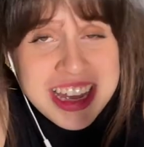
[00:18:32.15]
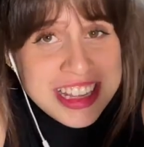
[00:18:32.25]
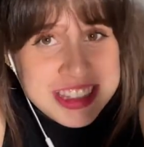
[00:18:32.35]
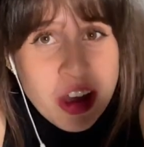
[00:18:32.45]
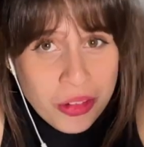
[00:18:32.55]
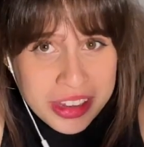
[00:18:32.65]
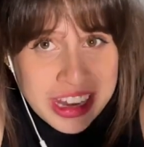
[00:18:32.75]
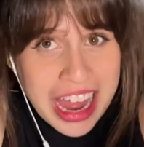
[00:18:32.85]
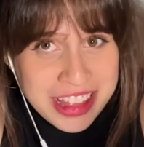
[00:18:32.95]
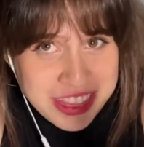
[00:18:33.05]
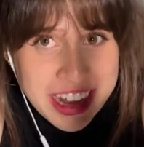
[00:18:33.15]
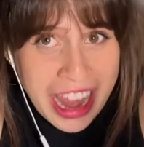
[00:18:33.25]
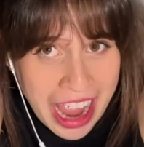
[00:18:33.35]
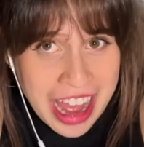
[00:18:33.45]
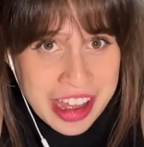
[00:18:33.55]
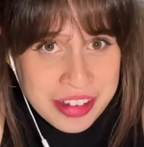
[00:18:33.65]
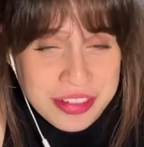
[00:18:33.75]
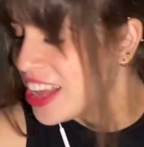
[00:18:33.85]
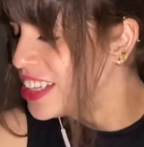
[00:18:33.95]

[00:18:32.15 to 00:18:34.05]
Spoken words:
is the only light that I have.